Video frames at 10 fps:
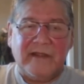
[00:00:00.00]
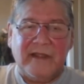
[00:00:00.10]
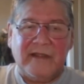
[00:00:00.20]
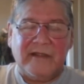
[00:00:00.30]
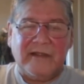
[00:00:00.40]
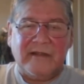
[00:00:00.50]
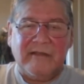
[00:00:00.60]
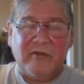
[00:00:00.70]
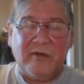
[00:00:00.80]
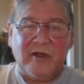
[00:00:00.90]
and uh,
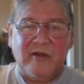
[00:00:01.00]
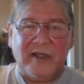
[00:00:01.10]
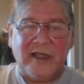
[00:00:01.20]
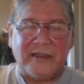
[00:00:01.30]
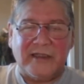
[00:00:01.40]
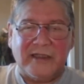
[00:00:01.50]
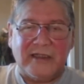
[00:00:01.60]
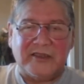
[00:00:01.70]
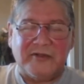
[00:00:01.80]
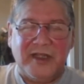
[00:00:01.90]
if you want to look at uh, a
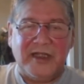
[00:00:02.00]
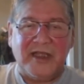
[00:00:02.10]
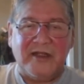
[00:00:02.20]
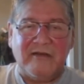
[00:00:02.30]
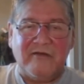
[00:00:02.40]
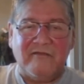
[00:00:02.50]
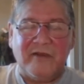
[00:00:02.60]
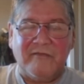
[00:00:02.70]
screen, get go